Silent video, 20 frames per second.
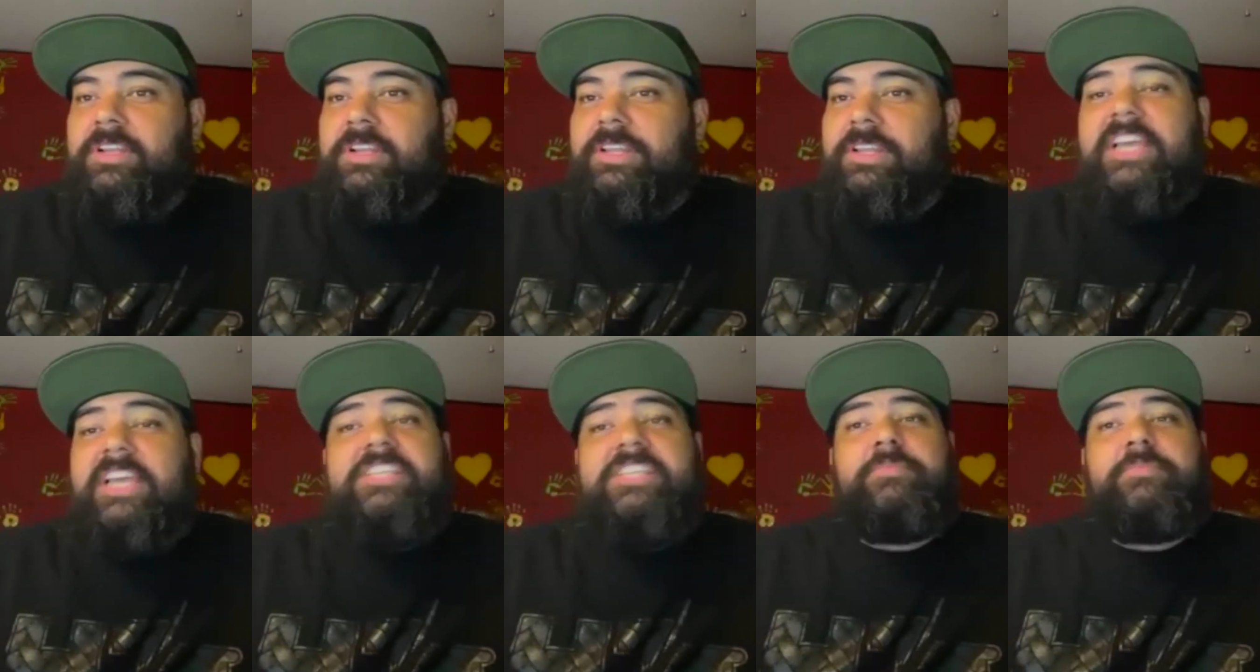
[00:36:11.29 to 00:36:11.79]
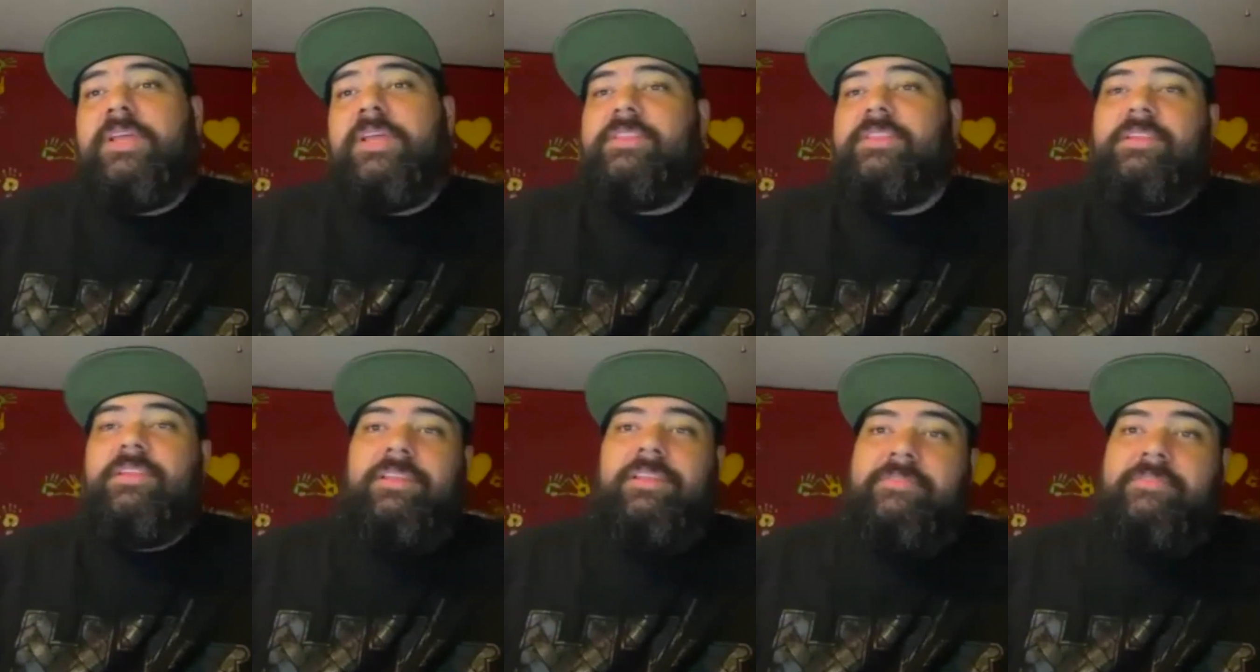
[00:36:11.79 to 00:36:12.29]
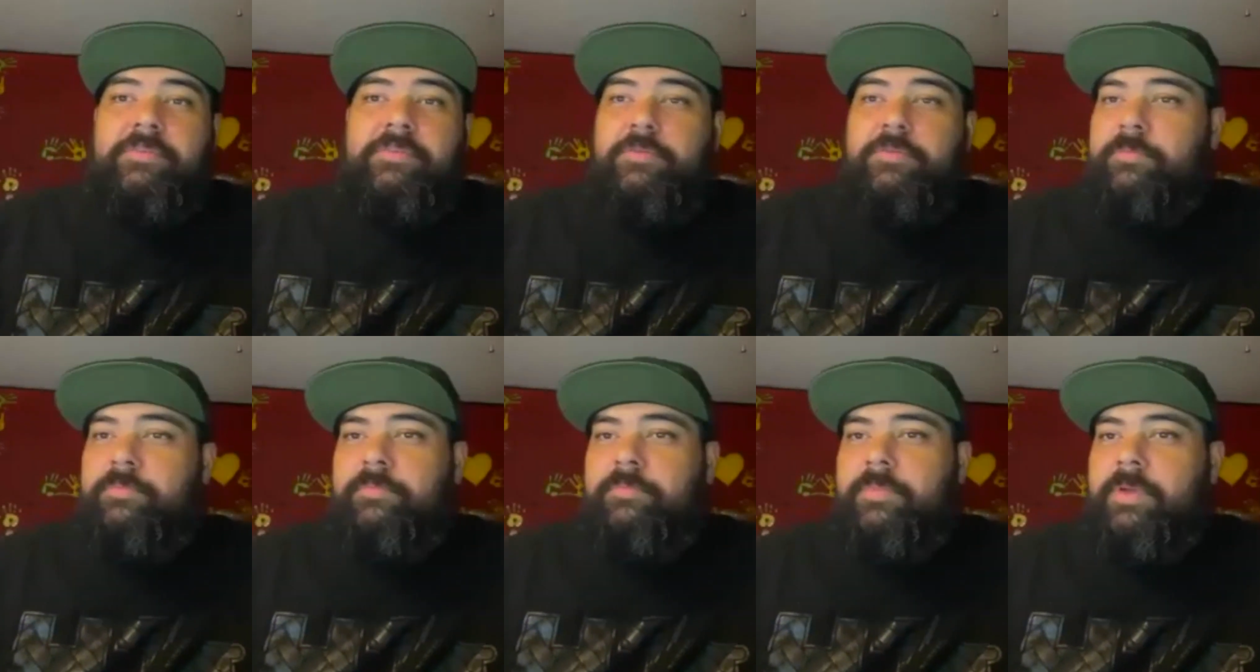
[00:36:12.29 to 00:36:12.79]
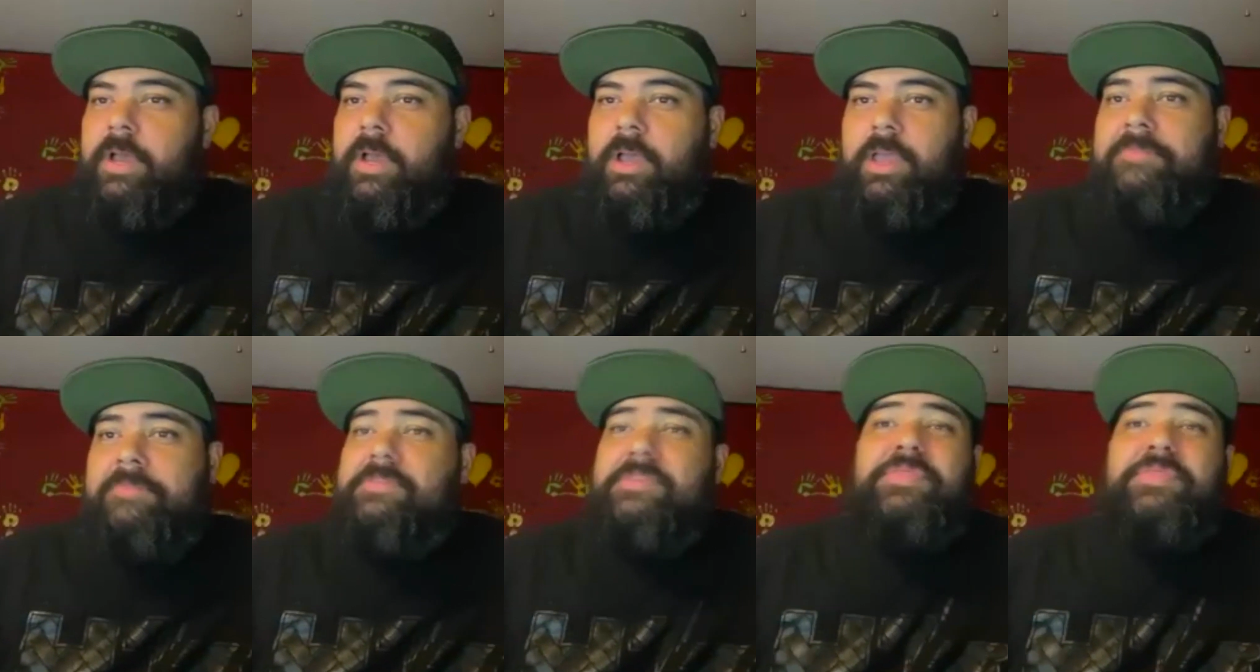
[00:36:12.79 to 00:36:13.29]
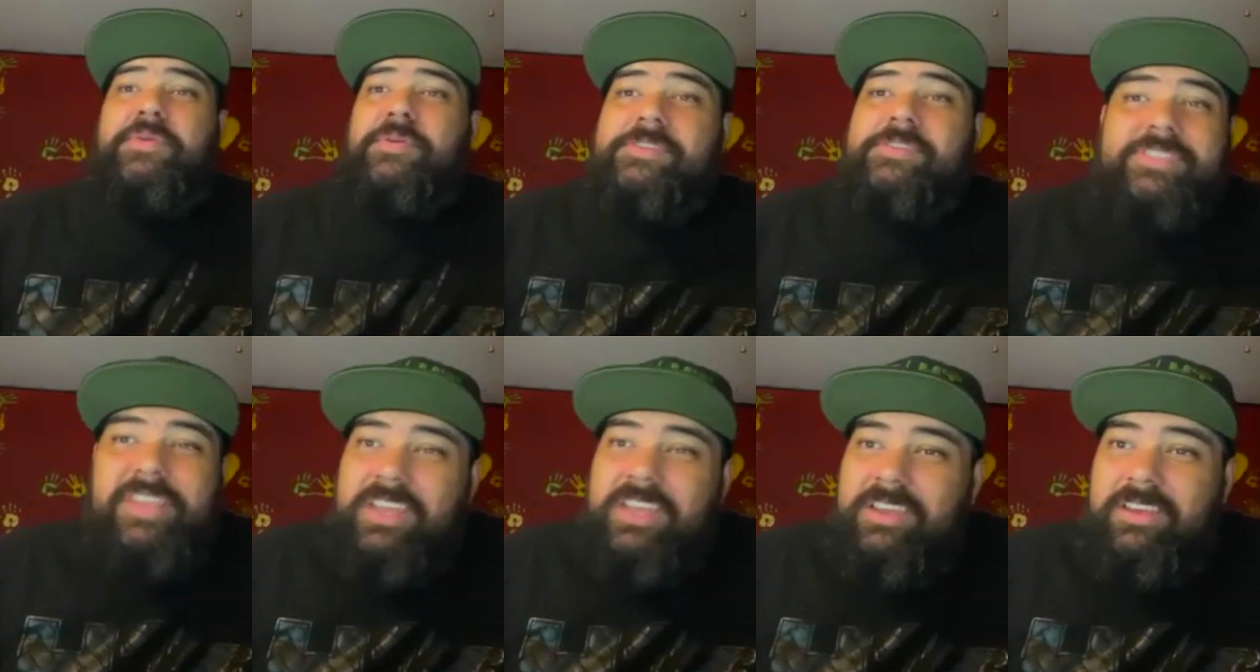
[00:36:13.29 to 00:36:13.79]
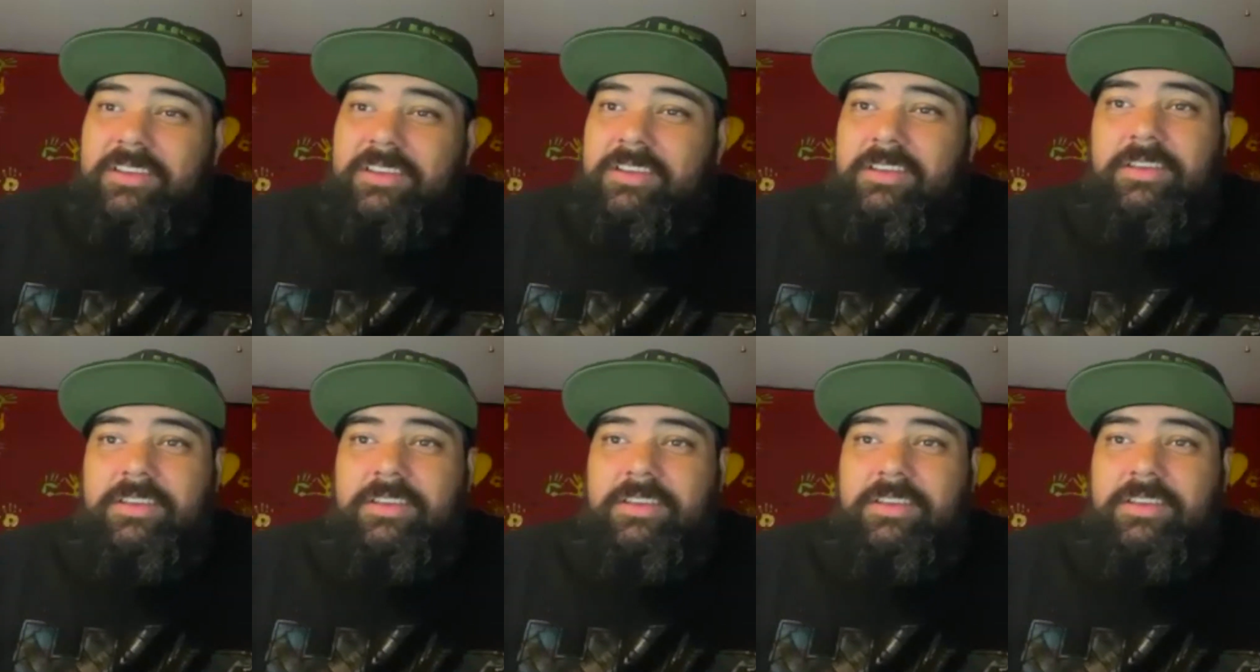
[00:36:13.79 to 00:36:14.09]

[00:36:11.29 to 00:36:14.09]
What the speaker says: Like I used to play at the living room every Thursday,